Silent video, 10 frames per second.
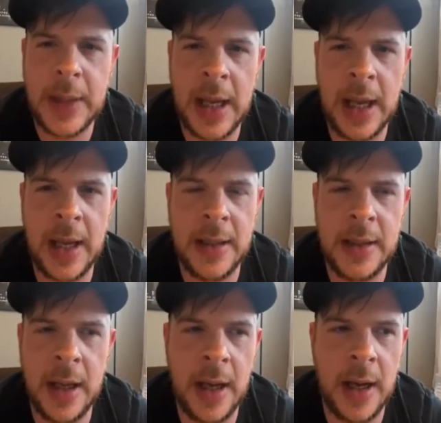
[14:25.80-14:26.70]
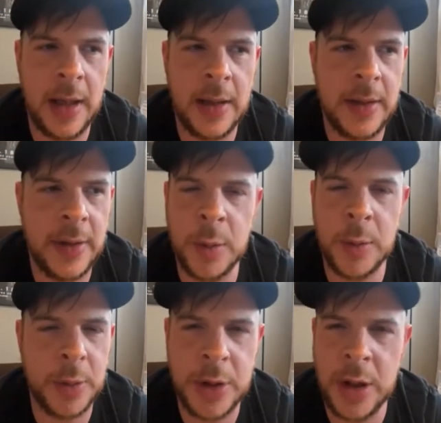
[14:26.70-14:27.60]
and uh, they're
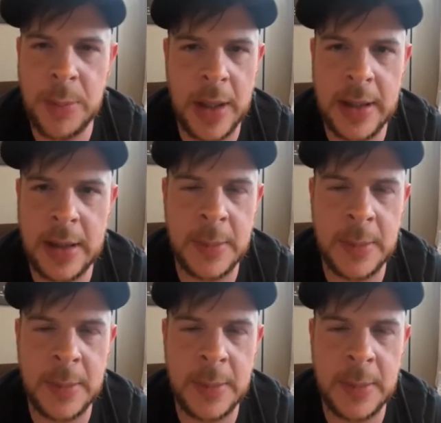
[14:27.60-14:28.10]
good buddies.